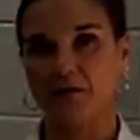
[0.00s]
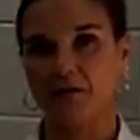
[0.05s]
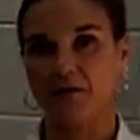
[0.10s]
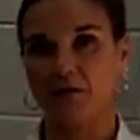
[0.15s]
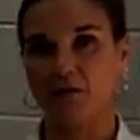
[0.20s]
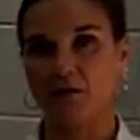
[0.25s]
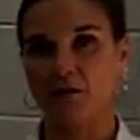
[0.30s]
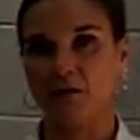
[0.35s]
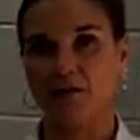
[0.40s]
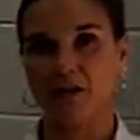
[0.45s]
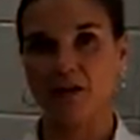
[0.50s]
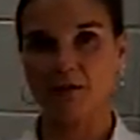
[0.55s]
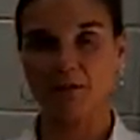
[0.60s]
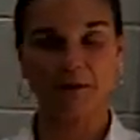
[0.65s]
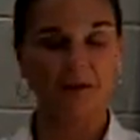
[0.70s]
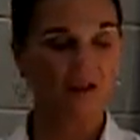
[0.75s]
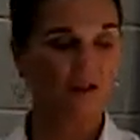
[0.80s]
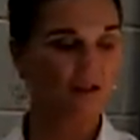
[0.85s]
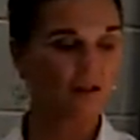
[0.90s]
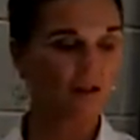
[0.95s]
So we'll
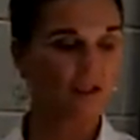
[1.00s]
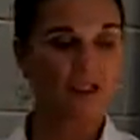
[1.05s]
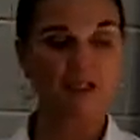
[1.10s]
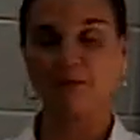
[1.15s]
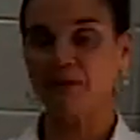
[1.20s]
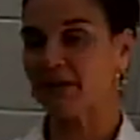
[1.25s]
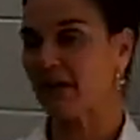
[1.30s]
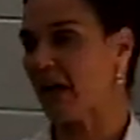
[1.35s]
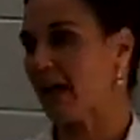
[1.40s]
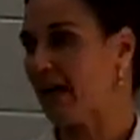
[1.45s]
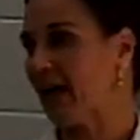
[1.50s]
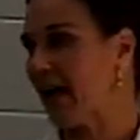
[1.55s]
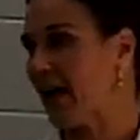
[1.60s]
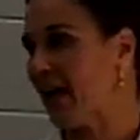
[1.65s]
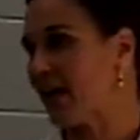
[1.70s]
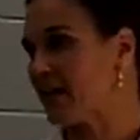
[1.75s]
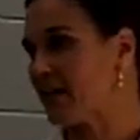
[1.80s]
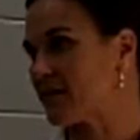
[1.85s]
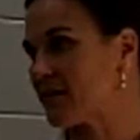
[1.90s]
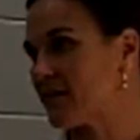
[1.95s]
keep it on
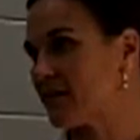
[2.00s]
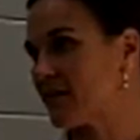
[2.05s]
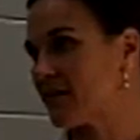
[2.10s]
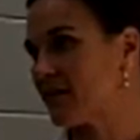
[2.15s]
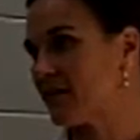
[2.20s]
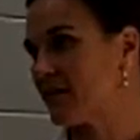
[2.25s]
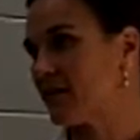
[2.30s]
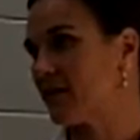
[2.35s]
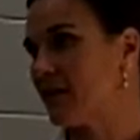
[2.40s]
ice,